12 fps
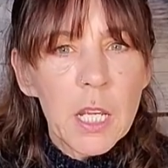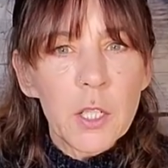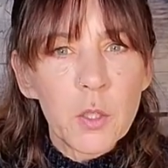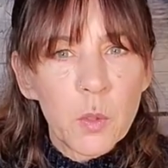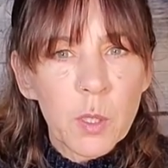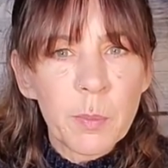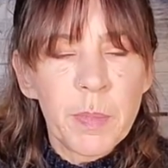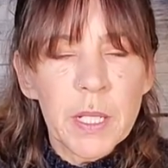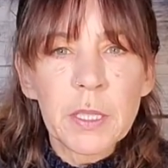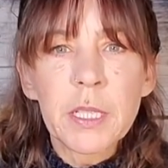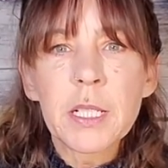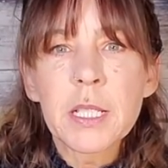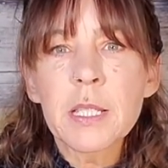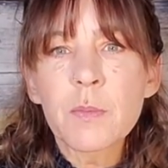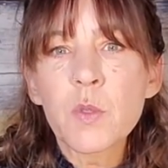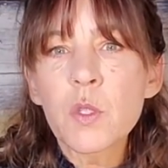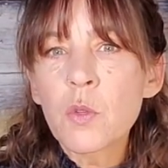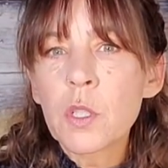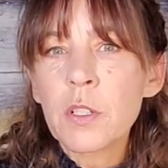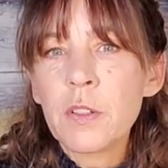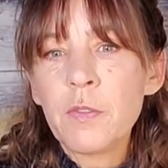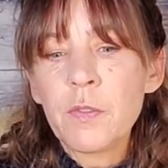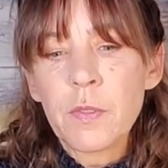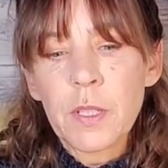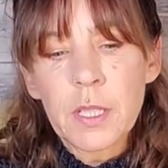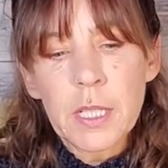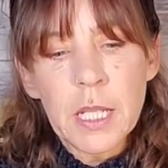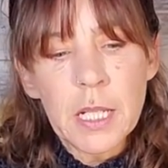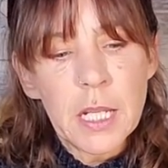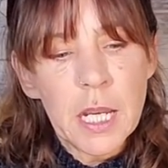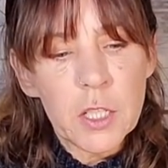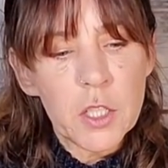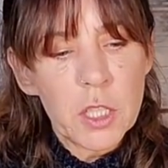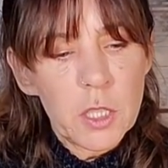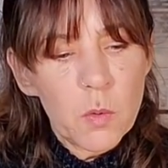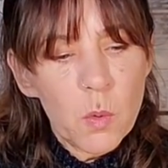you're building some sort of connection